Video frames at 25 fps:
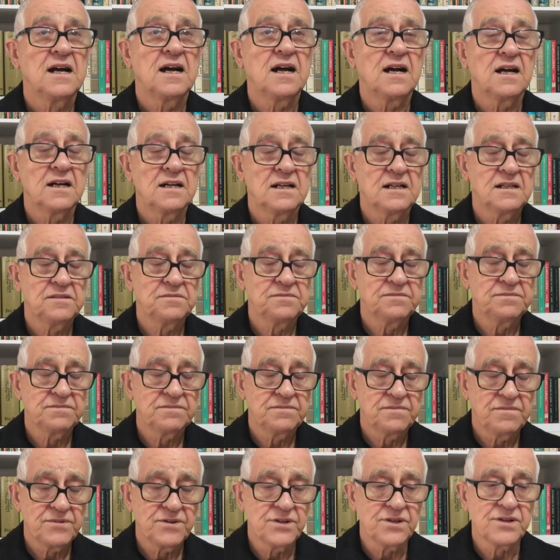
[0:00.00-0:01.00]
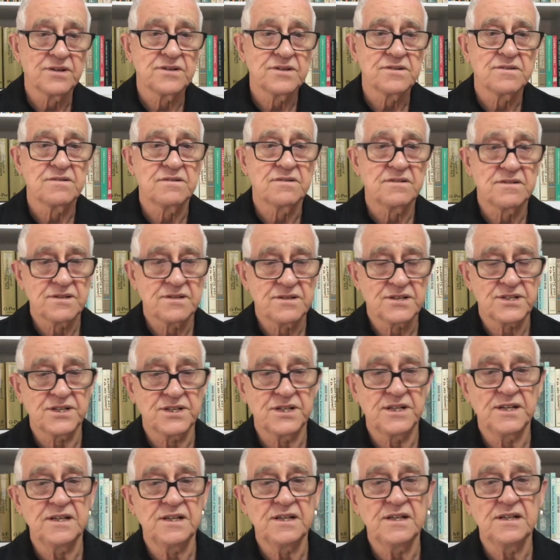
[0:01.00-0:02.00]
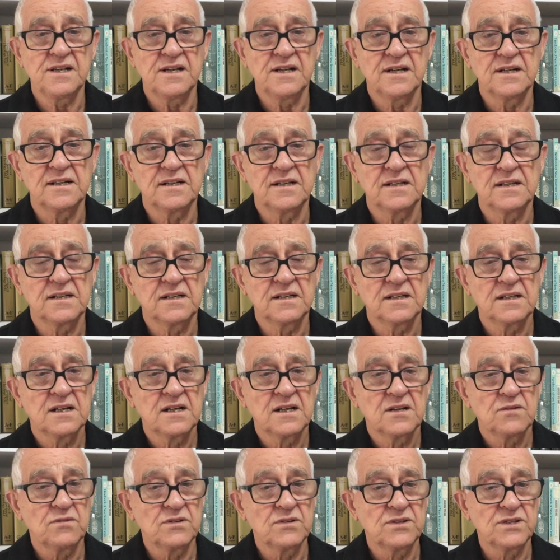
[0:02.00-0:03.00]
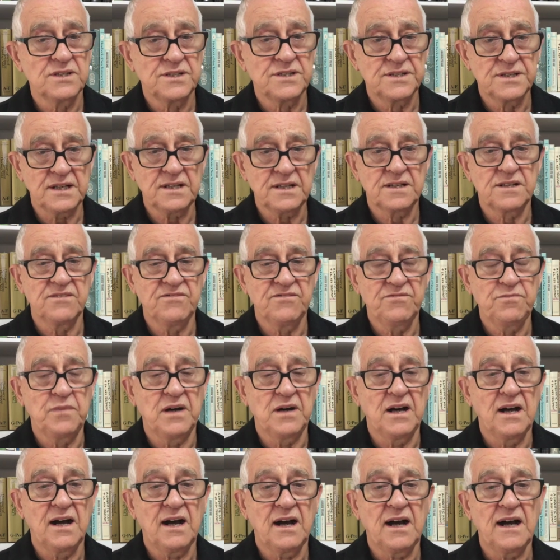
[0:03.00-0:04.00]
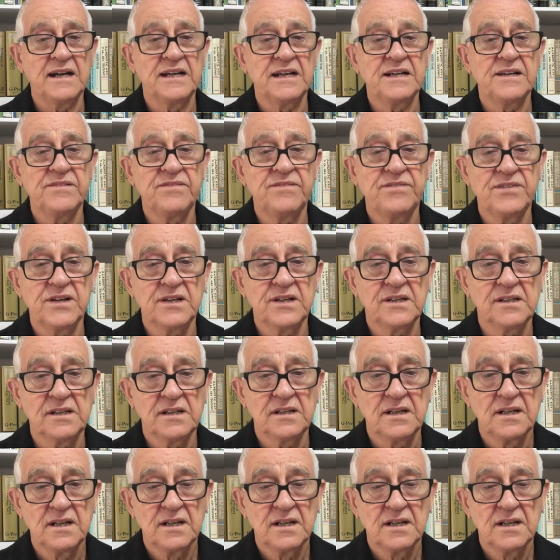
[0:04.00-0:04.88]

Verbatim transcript: Um, you can see uh, with addictive behavior,